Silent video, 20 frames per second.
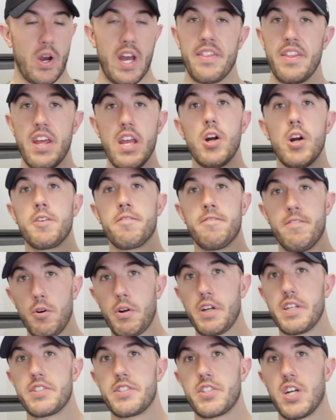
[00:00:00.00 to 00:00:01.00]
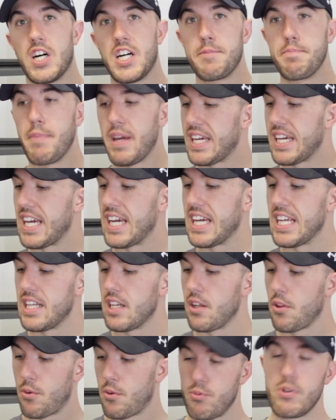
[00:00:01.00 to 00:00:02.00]
and they are focused on
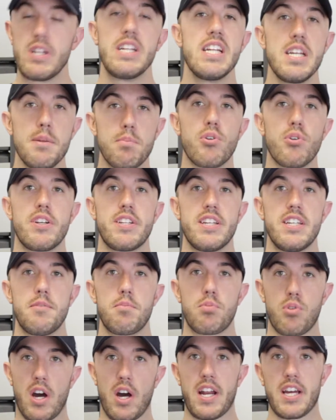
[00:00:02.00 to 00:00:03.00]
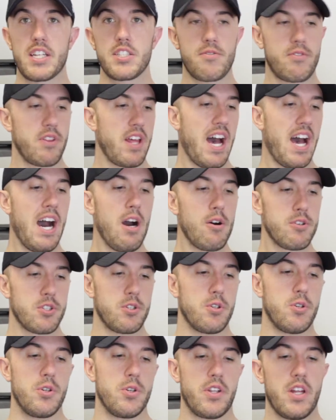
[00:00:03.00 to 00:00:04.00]
making 3D printed products for the
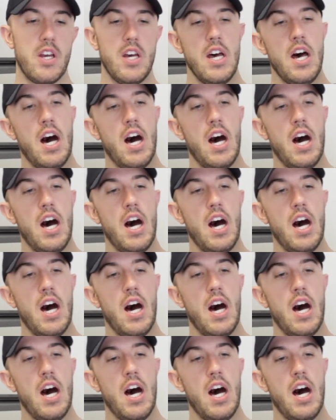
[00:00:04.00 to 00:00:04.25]
household.